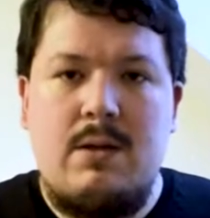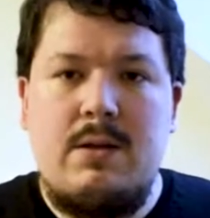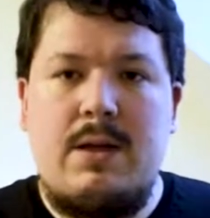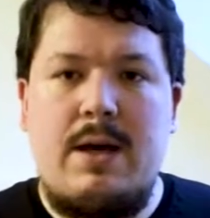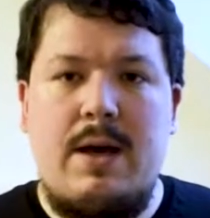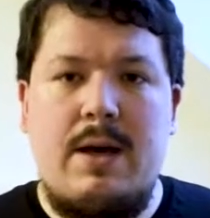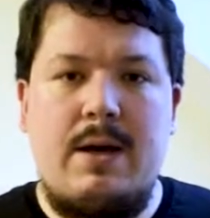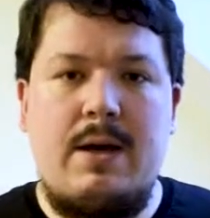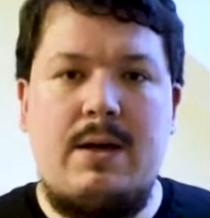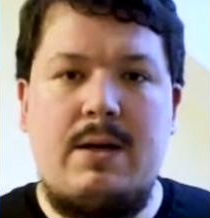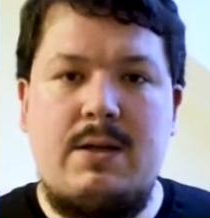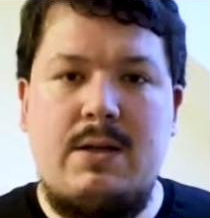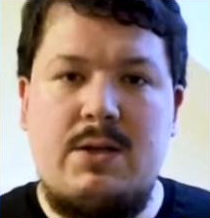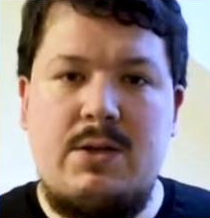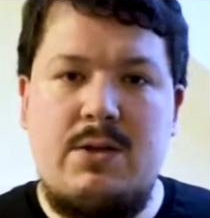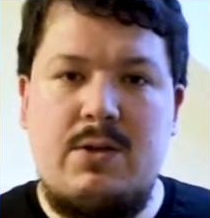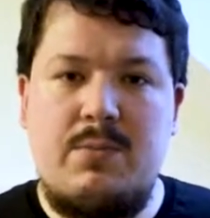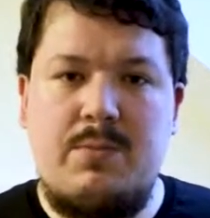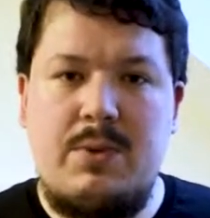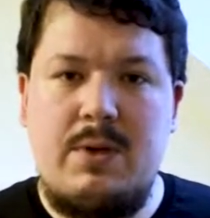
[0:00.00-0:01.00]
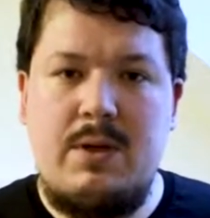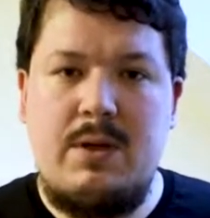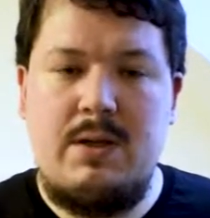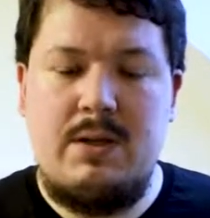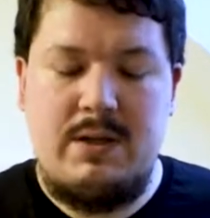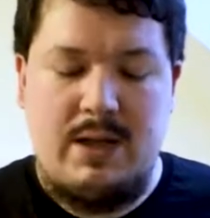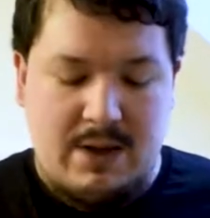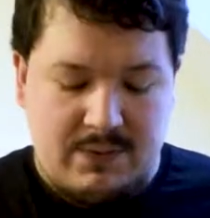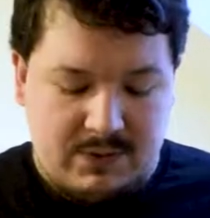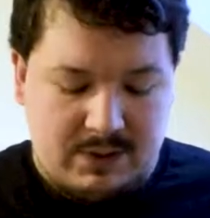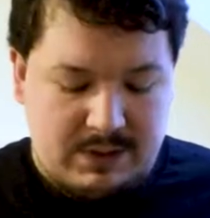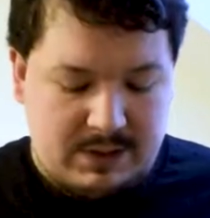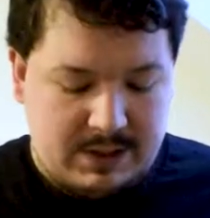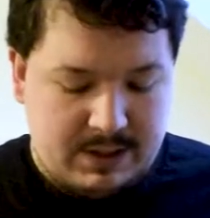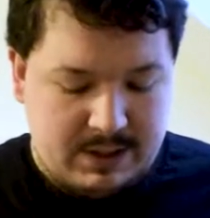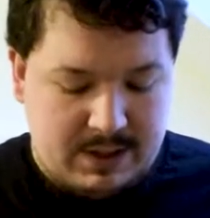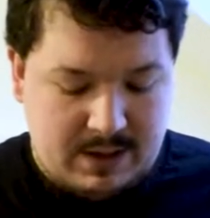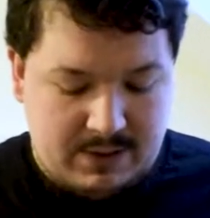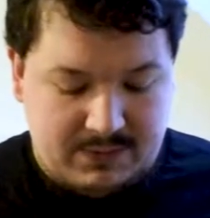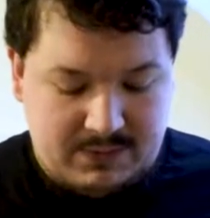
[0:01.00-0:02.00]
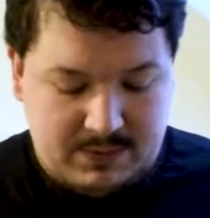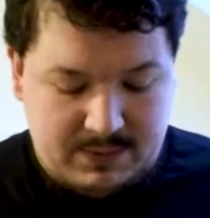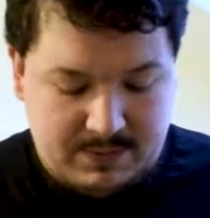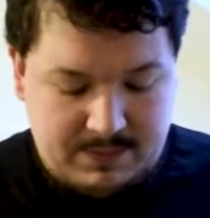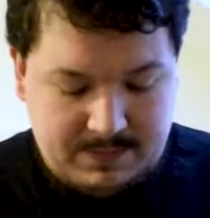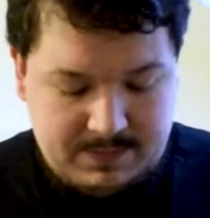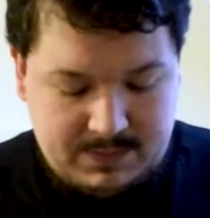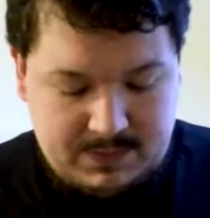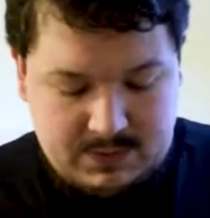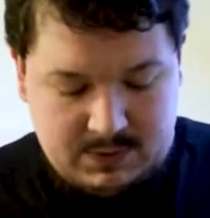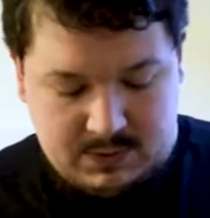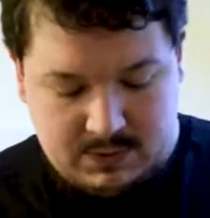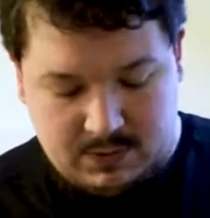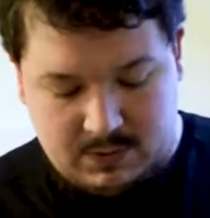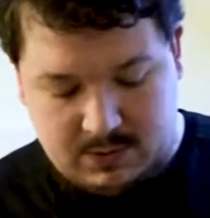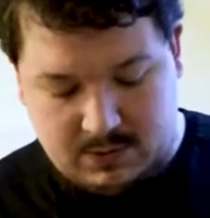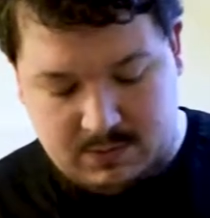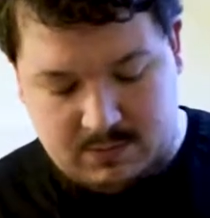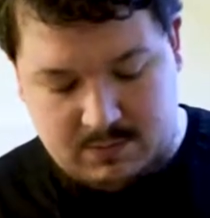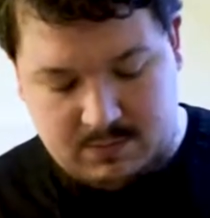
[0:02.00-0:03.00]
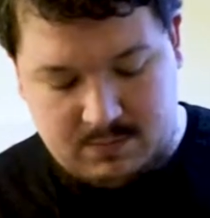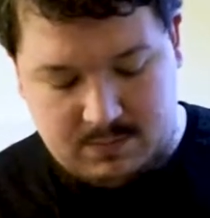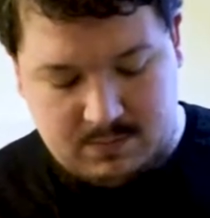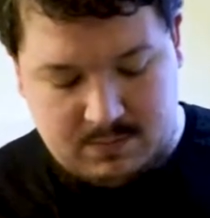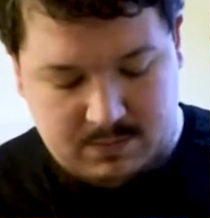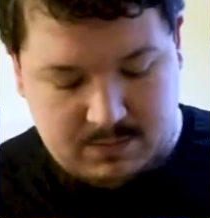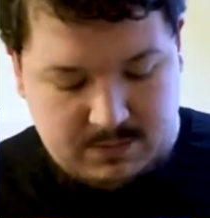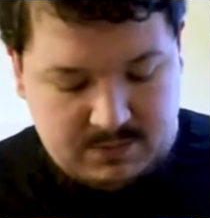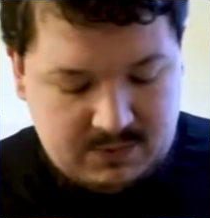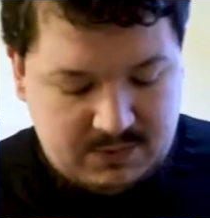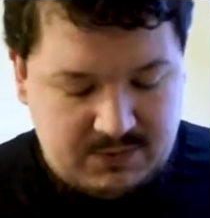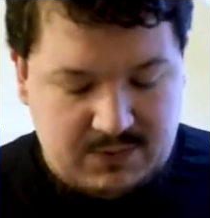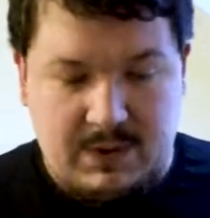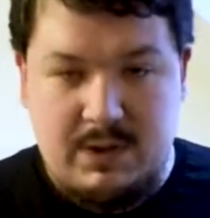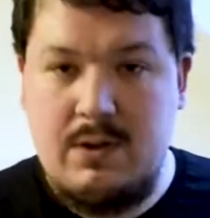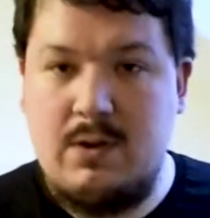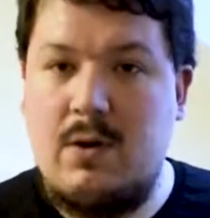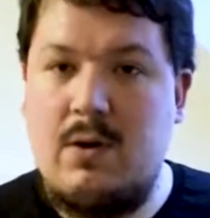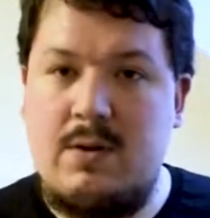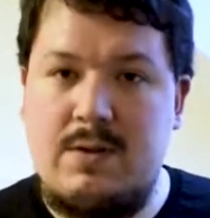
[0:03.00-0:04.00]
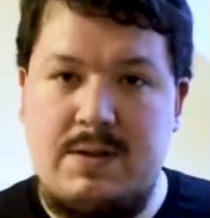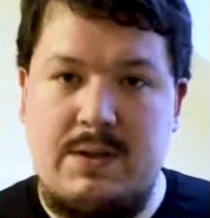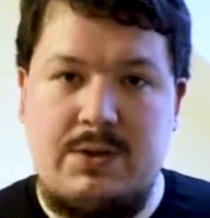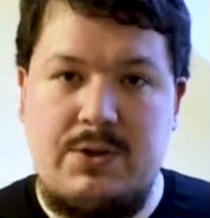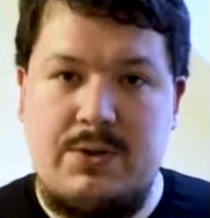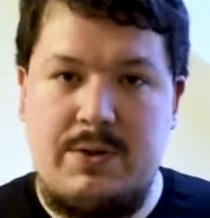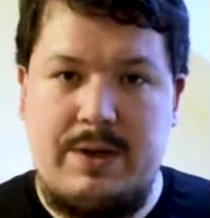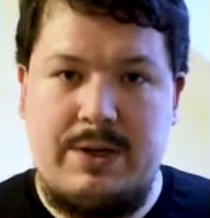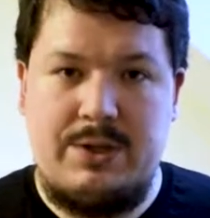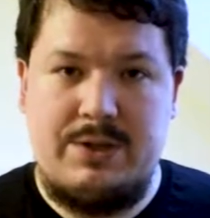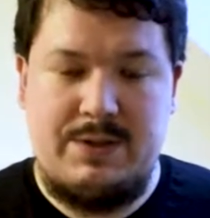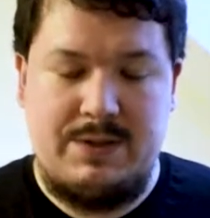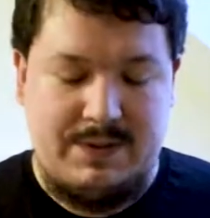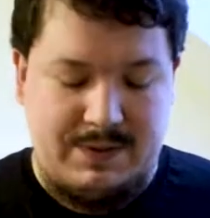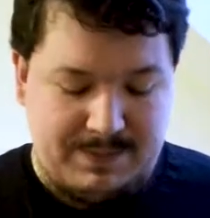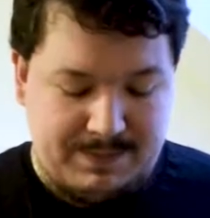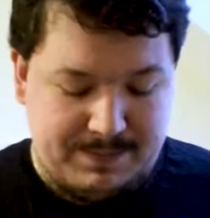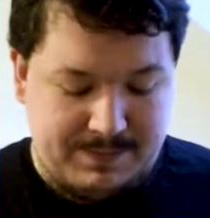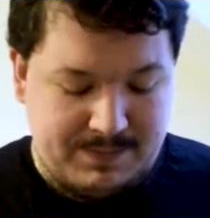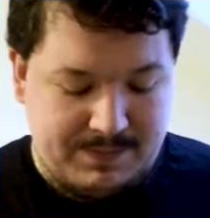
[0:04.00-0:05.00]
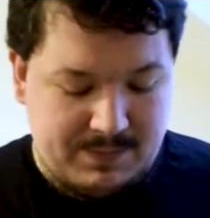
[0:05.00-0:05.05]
yeah, this should be definitely enough to fit all situations.